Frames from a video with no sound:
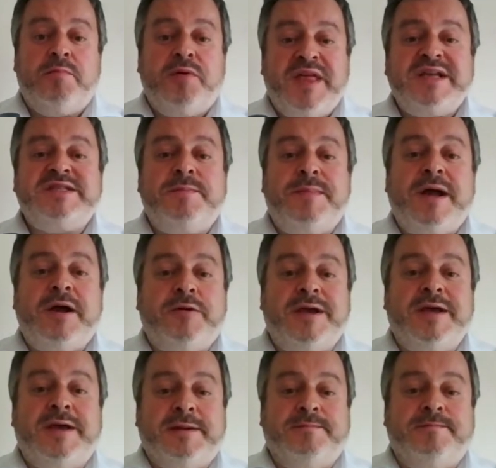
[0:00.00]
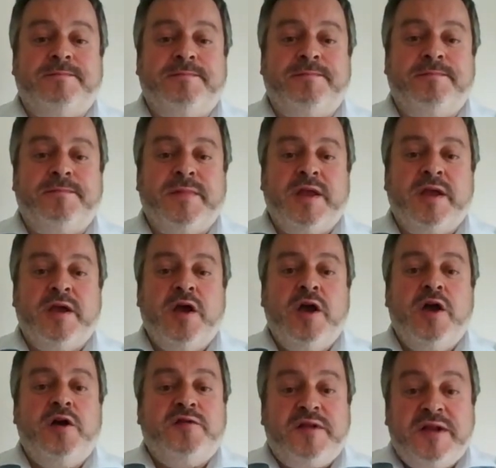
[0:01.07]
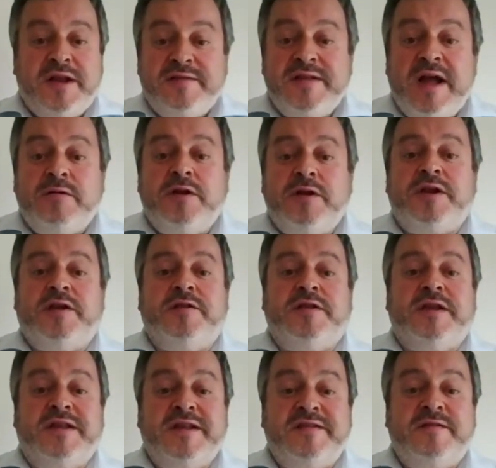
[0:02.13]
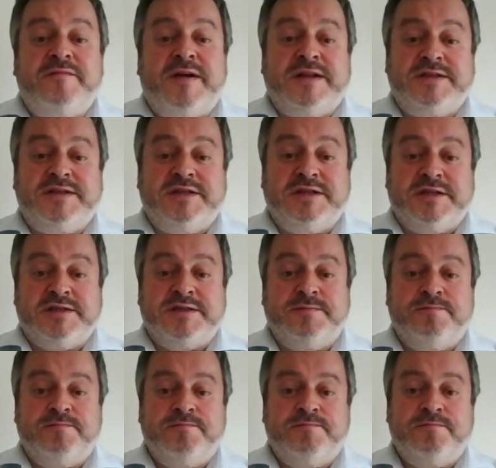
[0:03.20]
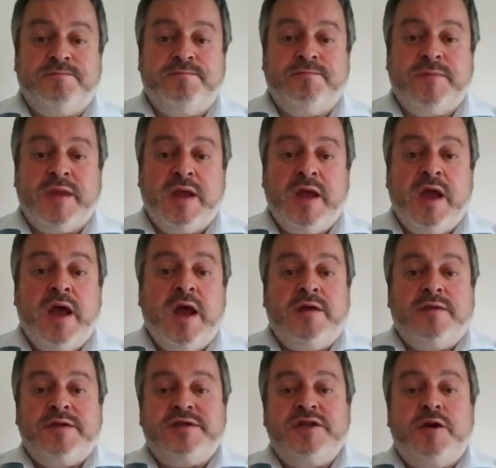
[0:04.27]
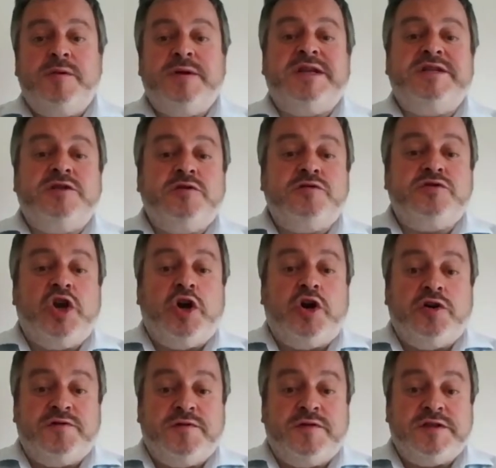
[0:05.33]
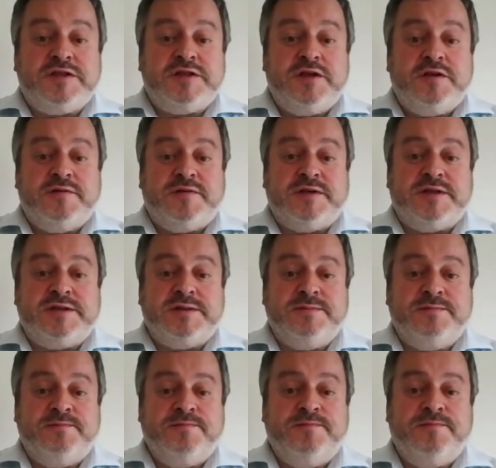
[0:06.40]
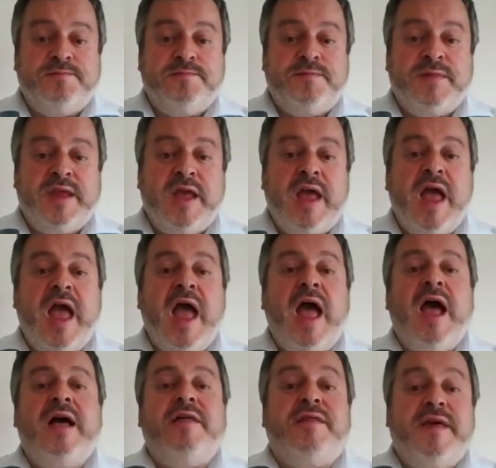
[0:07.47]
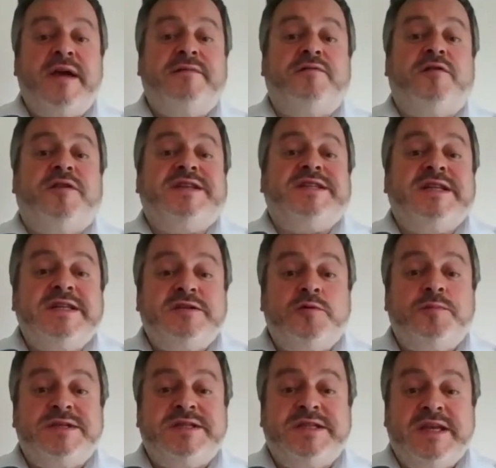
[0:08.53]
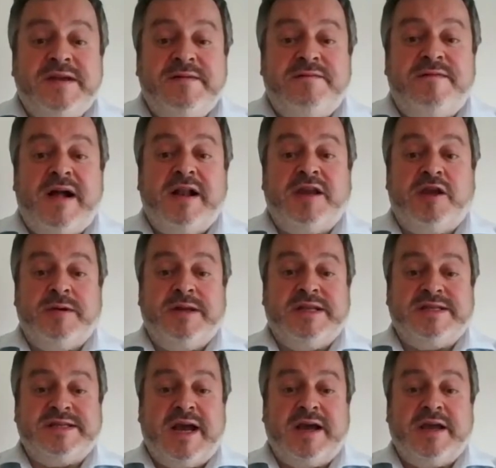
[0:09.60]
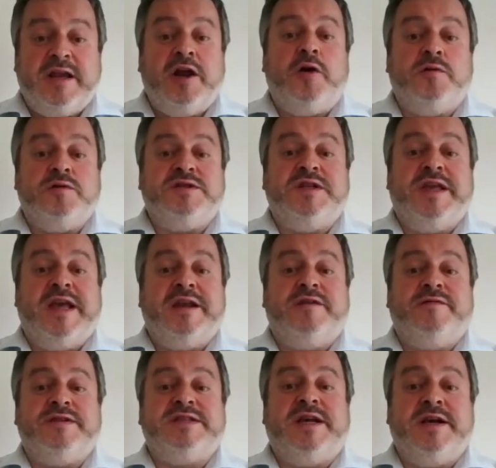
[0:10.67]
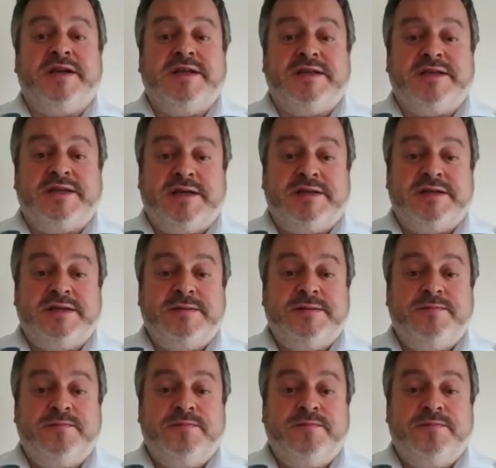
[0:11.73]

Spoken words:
But that's about it. So let's now look at the disadvantages. There's no additional charge for the service. Therefore, there's little perceived value in tagging it on to the end of a sight test.